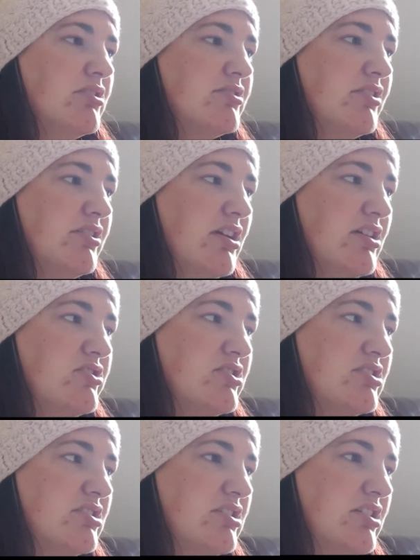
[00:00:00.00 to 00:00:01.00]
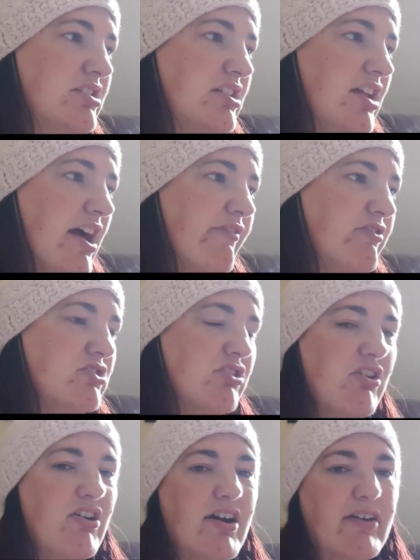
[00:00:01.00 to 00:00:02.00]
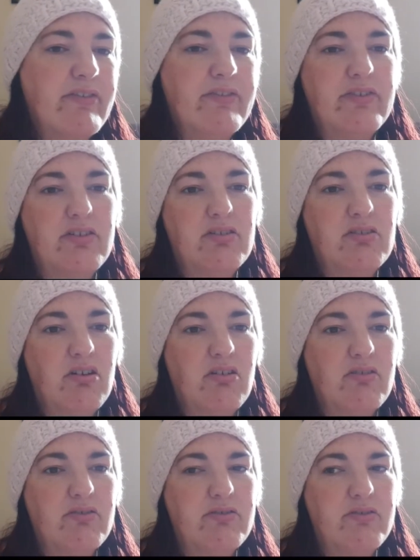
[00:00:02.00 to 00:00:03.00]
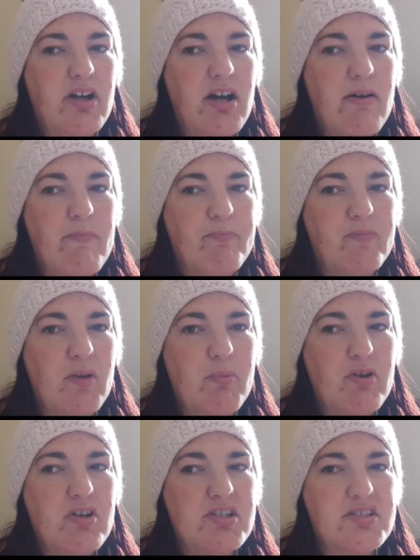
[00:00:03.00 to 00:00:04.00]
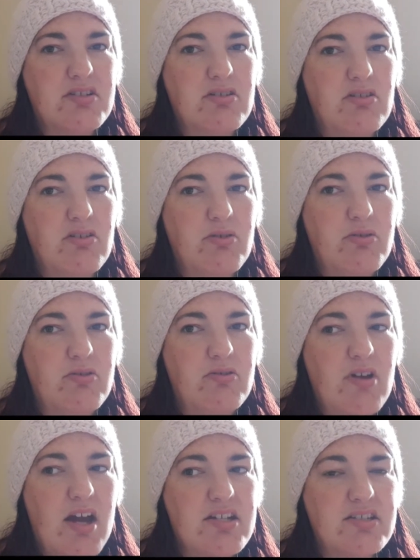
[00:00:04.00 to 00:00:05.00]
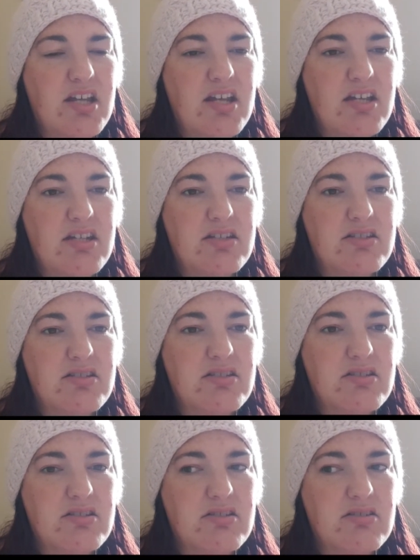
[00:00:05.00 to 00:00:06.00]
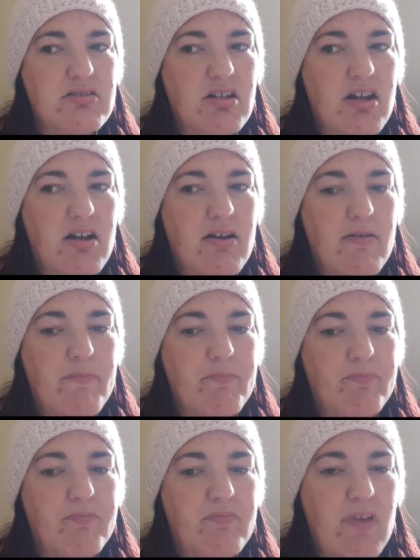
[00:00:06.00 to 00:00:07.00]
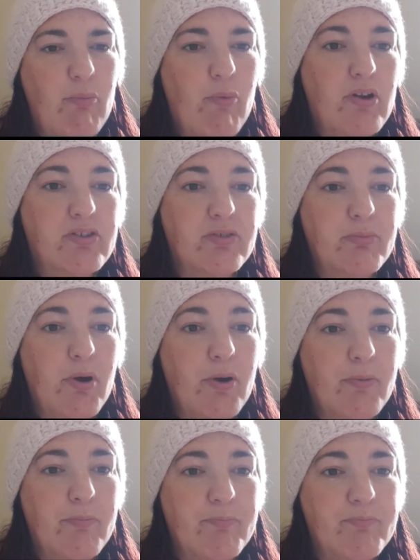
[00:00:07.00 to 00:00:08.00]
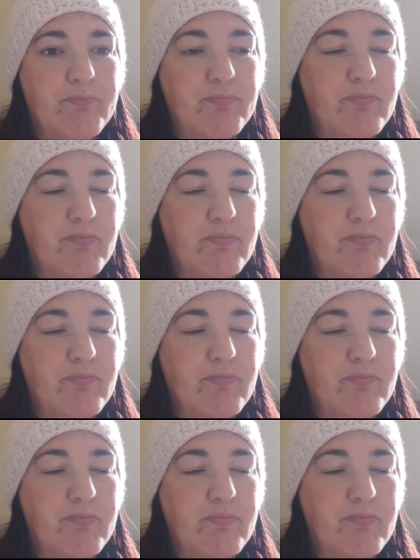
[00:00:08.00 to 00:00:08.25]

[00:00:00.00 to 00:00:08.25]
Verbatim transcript: so, yeah, just so the average life of um, a person who has kids um, and works from home.